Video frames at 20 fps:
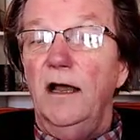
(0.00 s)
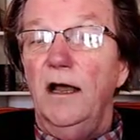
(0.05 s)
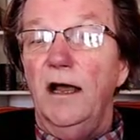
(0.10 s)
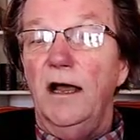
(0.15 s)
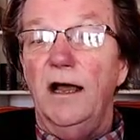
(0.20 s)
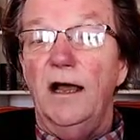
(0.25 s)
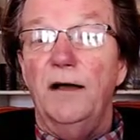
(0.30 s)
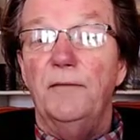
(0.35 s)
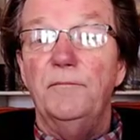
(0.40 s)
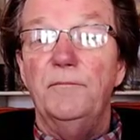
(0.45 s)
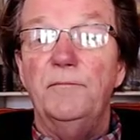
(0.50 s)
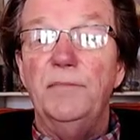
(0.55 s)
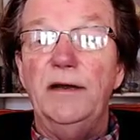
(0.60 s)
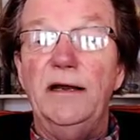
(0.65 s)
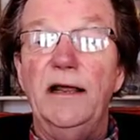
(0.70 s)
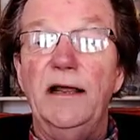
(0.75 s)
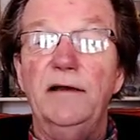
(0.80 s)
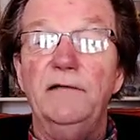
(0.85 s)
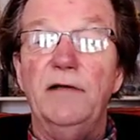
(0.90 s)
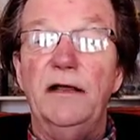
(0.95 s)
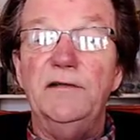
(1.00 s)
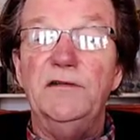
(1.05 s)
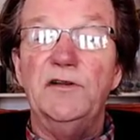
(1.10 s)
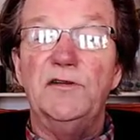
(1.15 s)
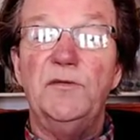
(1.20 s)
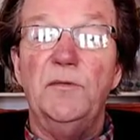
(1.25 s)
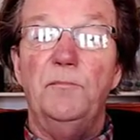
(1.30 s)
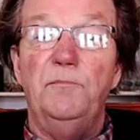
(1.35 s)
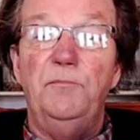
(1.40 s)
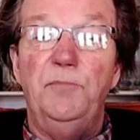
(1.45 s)
But anyway,
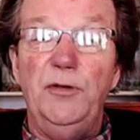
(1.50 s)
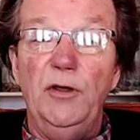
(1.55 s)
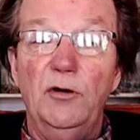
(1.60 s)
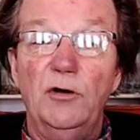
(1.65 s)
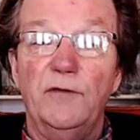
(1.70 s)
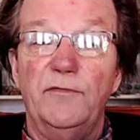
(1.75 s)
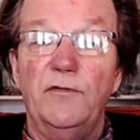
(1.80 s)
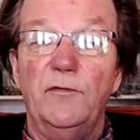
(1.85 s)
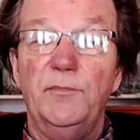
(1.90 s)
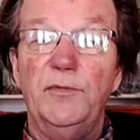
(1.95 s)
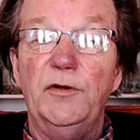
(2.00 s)
this beautiful,